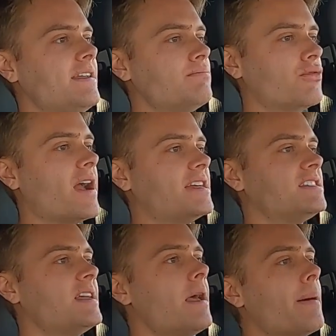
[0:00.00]

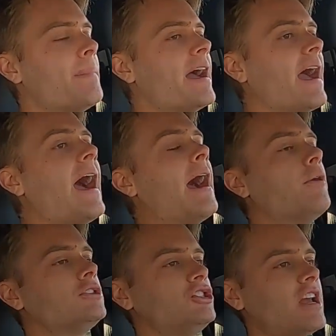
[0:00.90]
impressed by
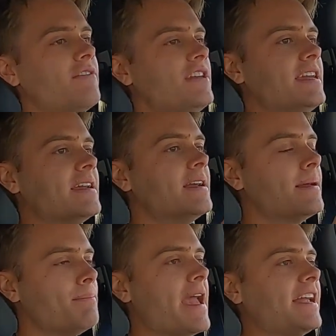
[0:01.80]
how Chevy
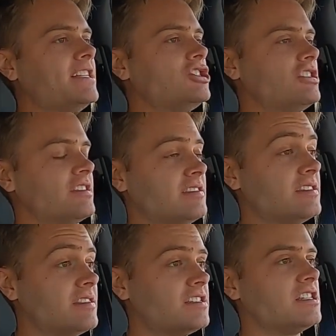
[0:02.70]
managed
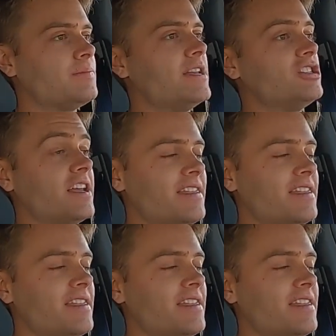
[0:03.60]
the suspension,